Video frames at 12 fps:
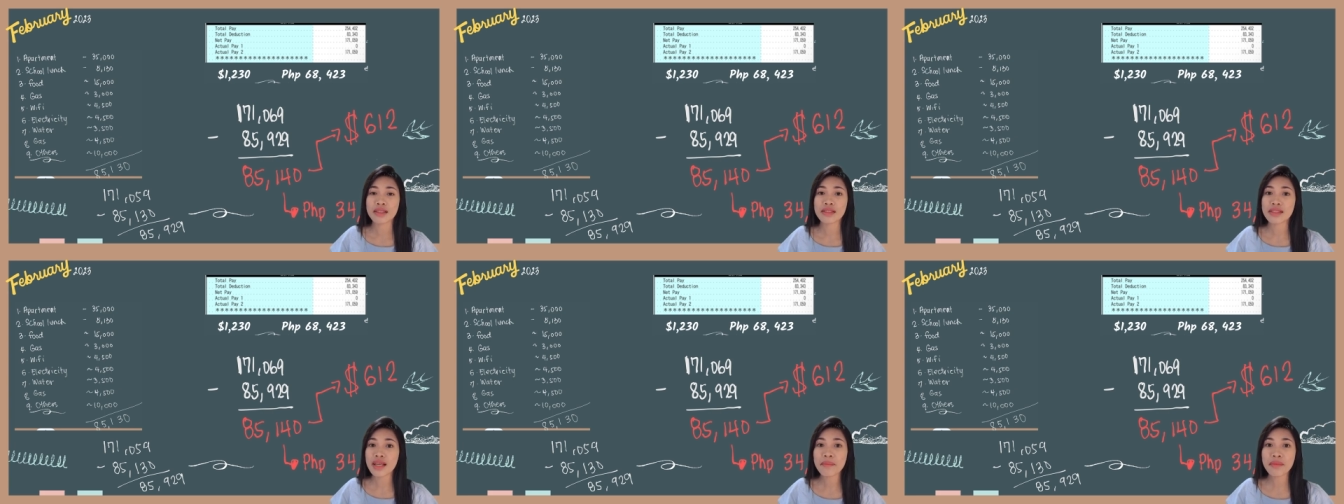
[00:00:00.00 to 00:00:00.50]

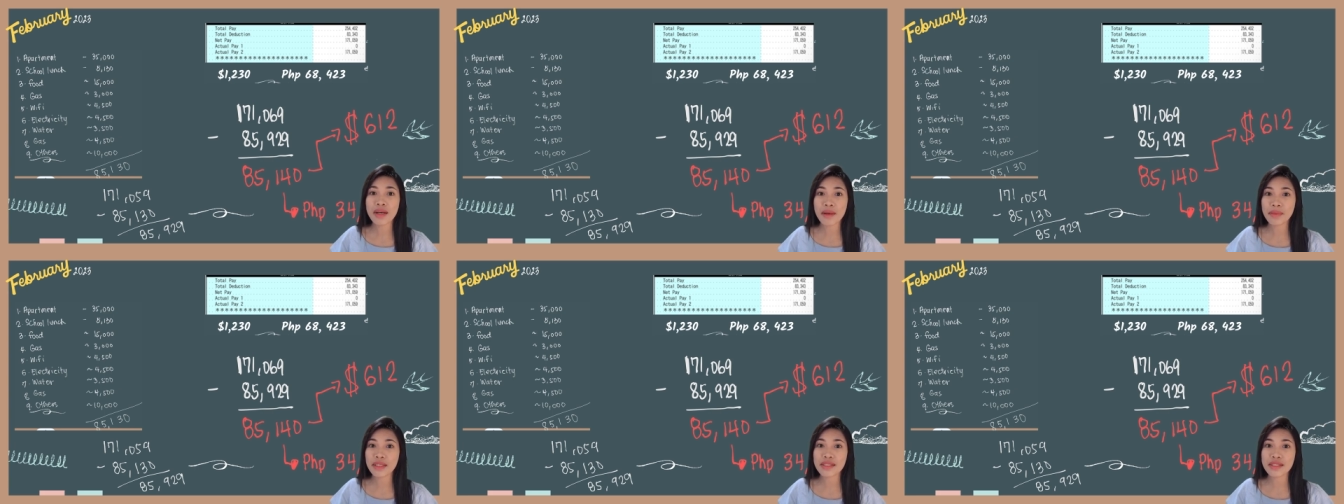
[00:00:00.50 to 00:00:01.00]
Some
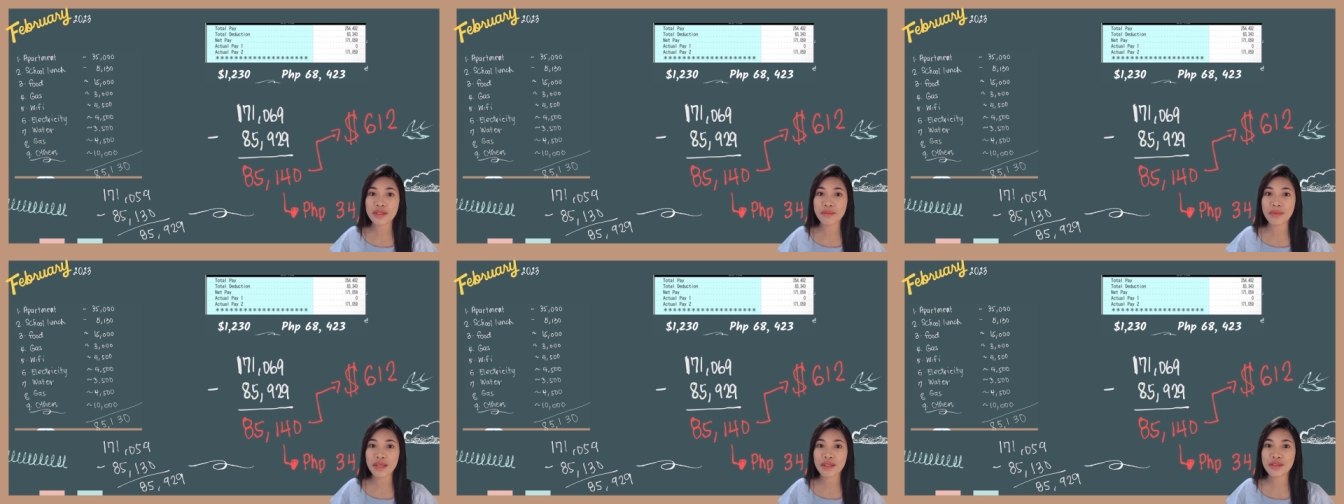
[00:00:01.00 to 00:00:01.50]
companies
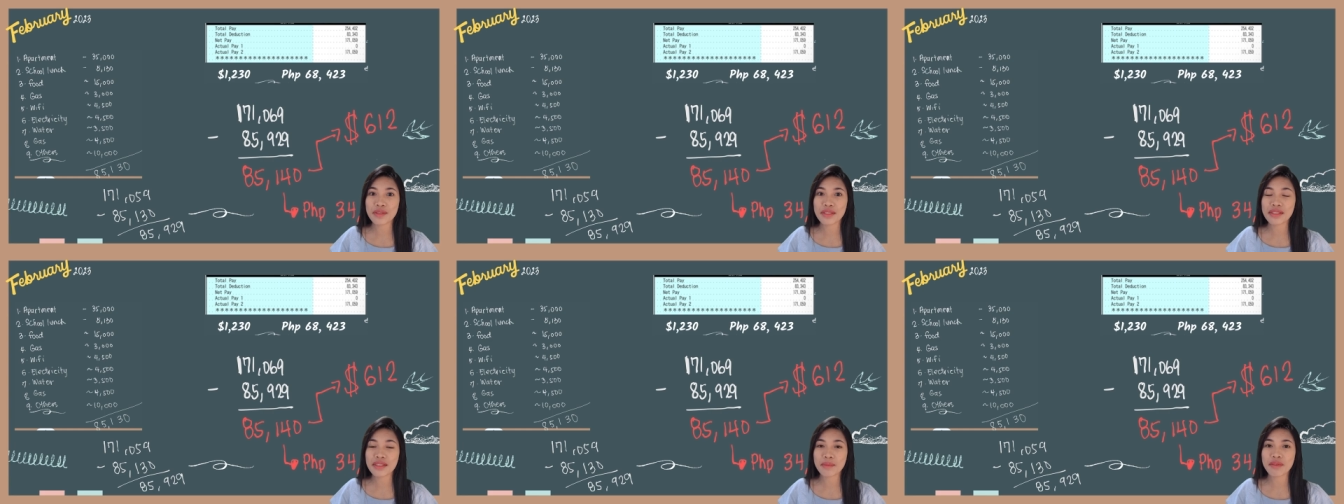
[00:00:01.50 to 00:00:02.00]
don't pay you
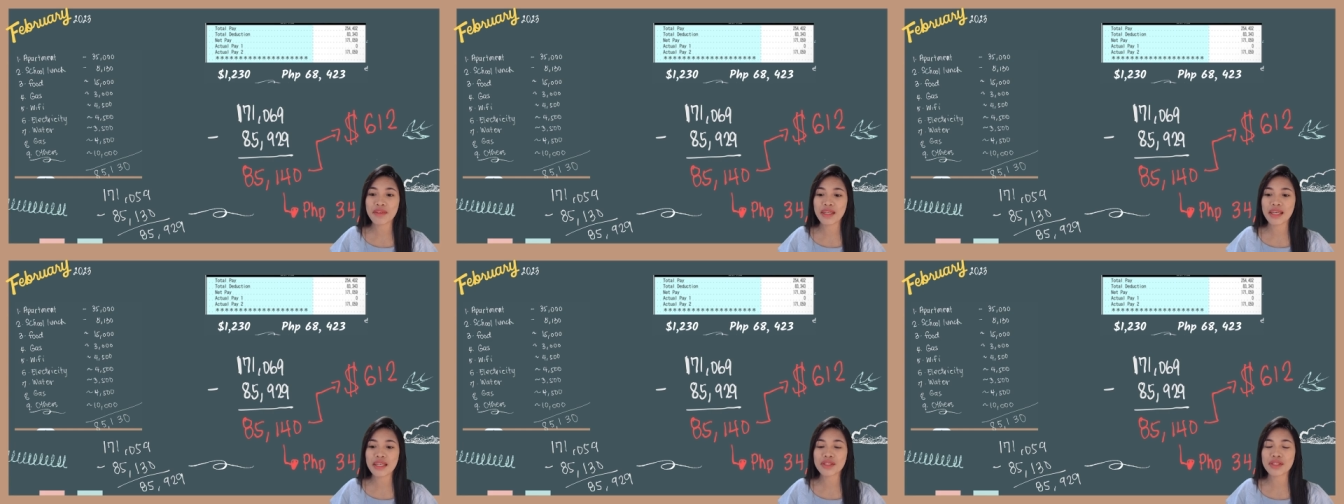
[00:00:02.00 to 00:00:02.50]
during summer
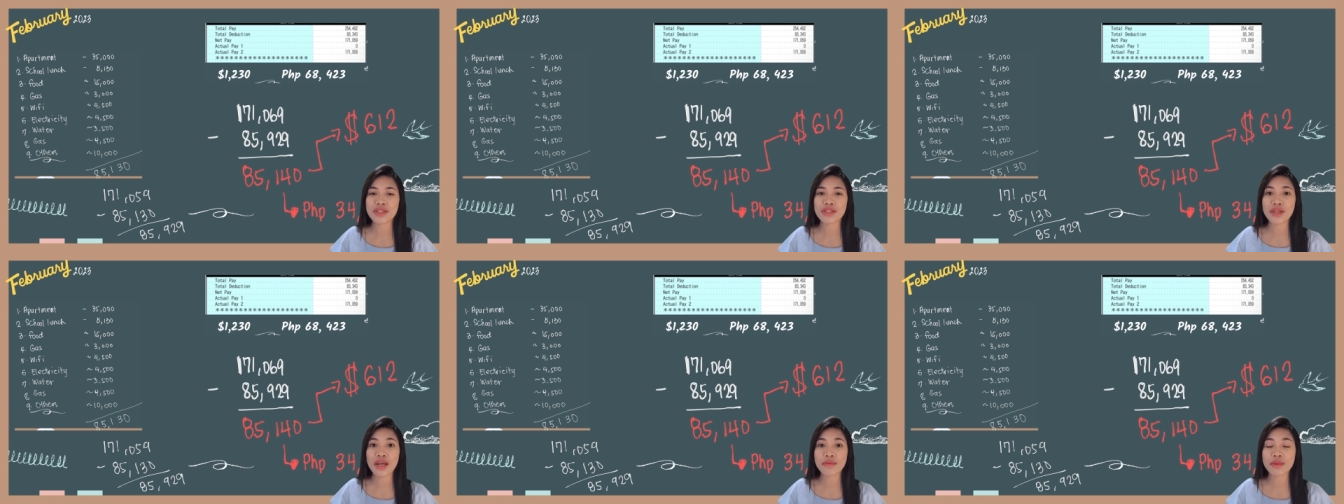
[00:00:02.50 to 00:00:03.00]
vacation,
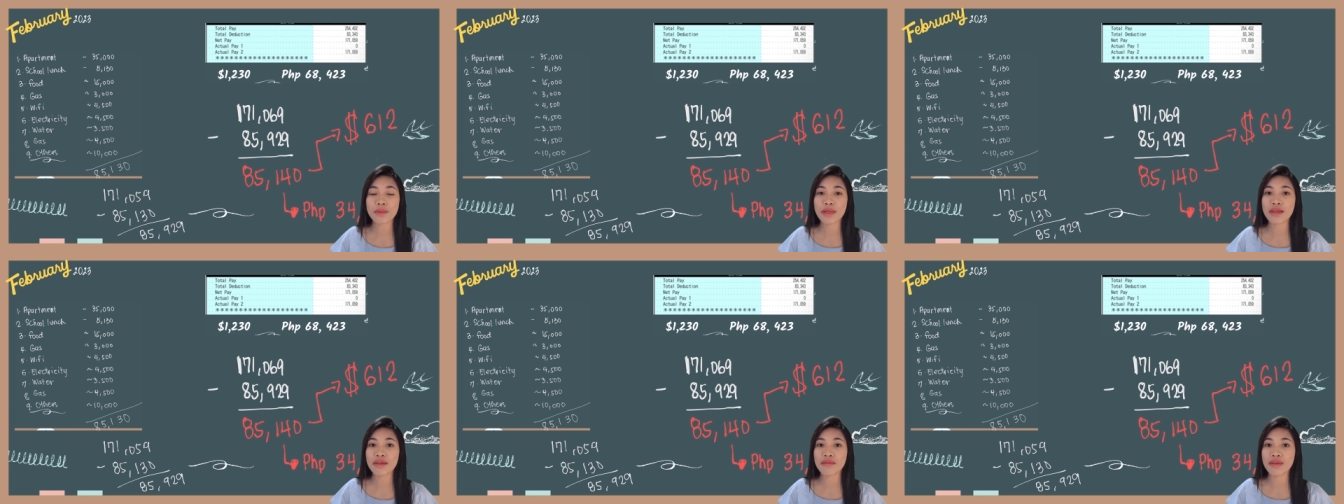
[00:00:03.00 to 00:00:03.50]
so you have to
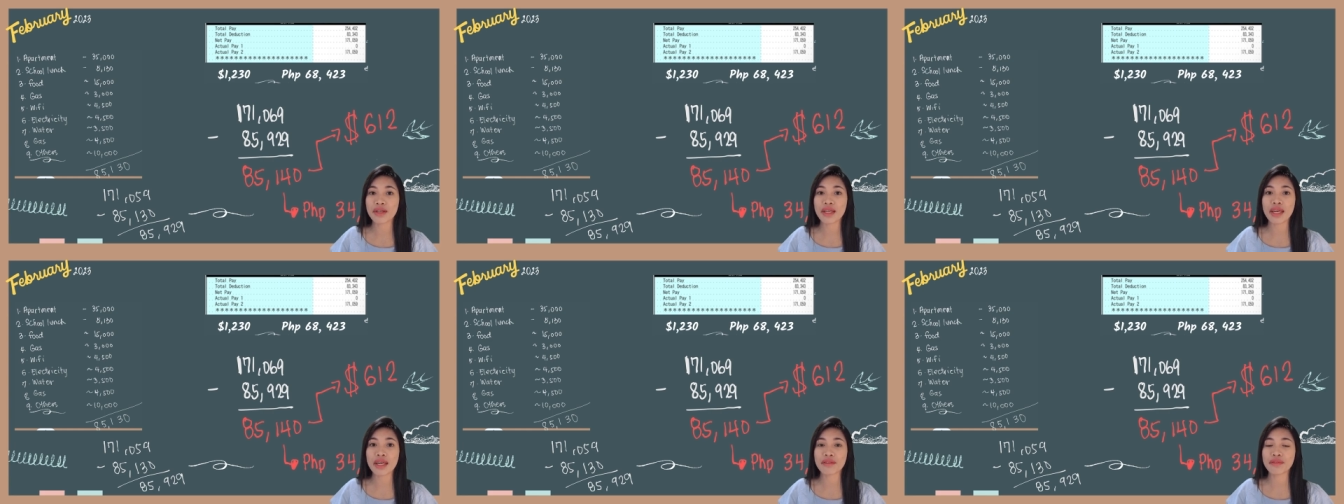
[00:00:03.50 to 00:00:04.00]
be very
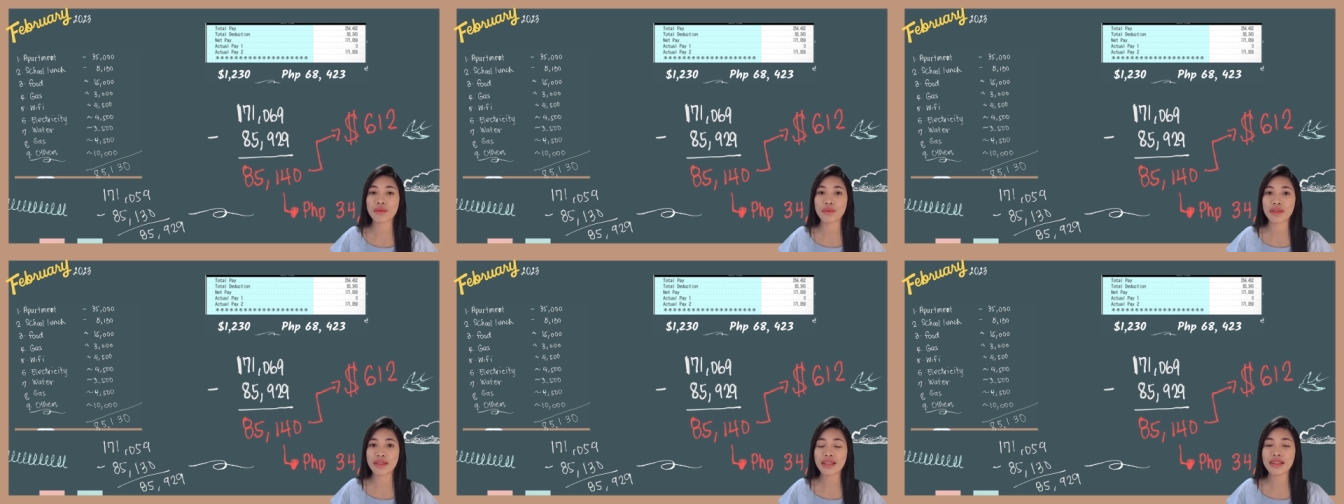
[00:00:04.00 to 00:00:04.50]
careful
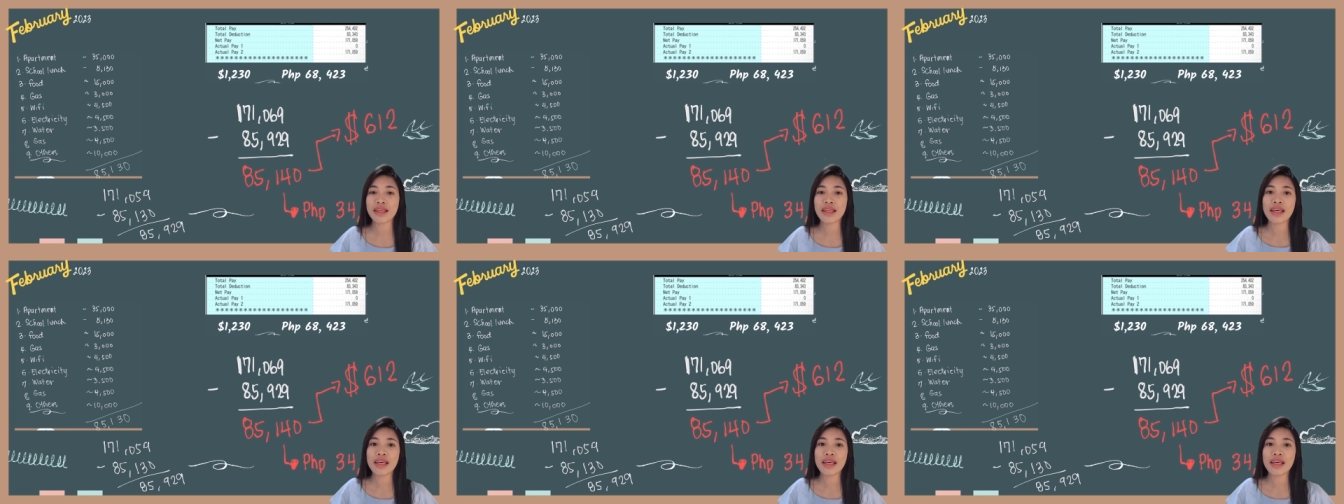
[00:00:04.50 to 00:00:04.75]
with it.